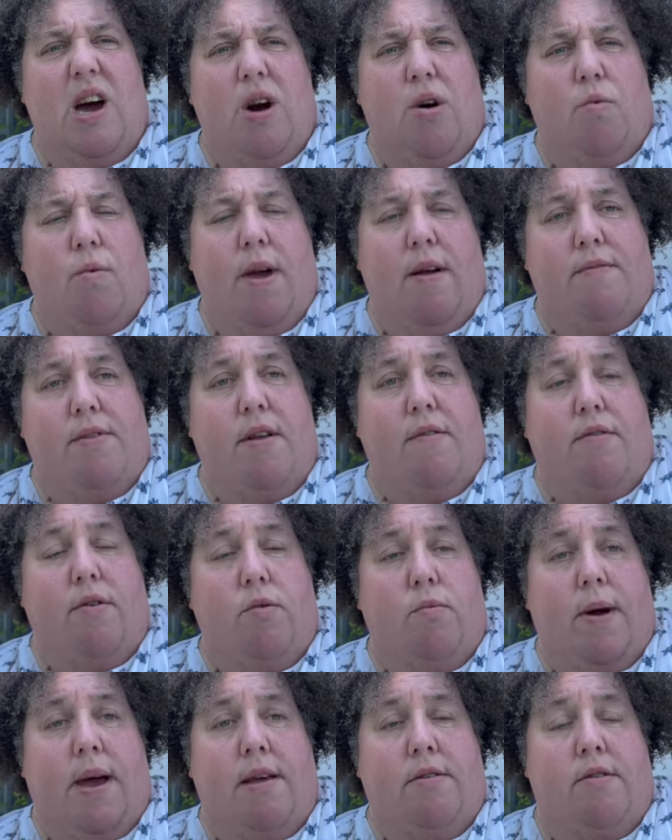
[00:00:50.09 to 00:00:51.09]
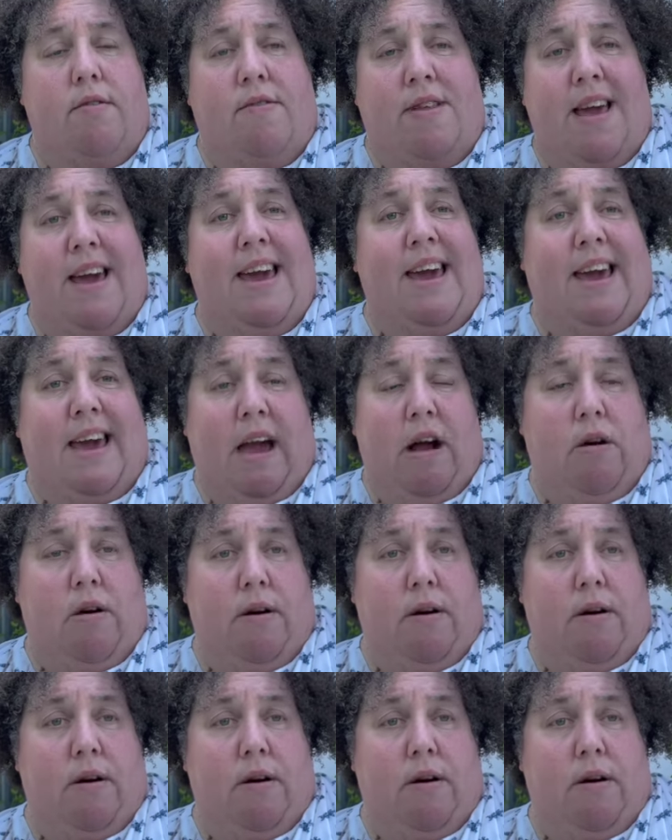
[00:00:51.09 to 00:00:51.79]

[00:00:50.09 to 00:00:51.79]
we have different ways of taking care